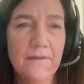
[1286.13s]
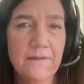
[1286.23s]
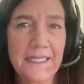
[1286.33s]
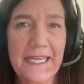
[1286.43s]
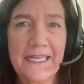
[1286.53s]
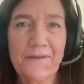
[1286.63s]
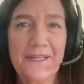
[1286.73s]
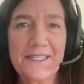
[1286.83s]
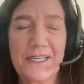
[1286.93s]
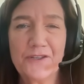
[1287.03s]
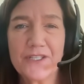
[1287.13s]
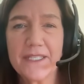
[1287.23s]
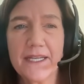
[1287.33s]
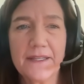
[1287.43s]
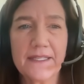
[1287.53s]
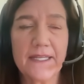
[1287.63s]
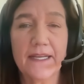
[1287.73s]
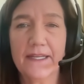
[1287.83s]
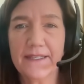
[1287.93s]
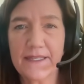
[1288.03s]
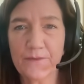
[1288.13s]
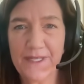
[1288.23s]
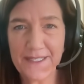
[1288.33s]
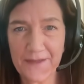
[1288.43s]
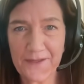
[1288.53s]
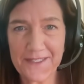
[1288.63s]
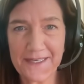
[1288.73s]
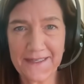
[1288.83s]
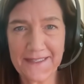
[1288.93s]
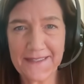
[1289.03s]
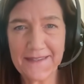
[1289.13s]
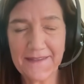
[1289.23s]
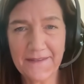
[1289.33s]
Again, I want to say, just like the science that we synthesized,